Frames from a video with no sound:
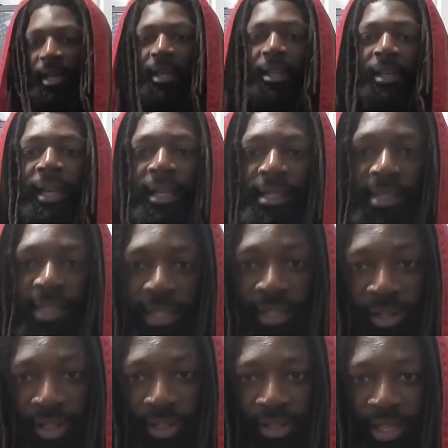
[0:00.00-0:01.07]
That is it,
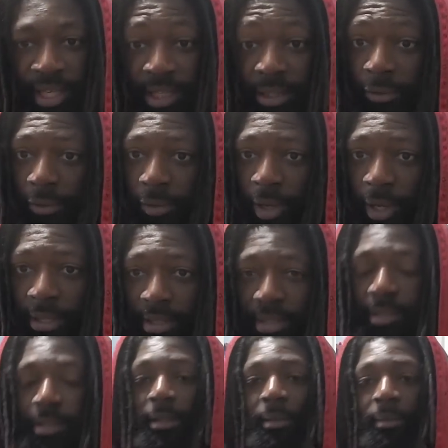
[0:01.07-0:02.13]
y'all. Thank you for
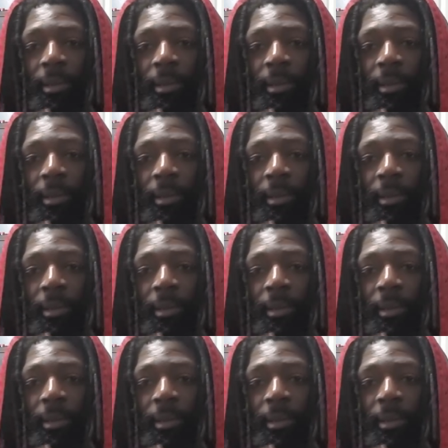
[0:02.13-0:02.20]
watching.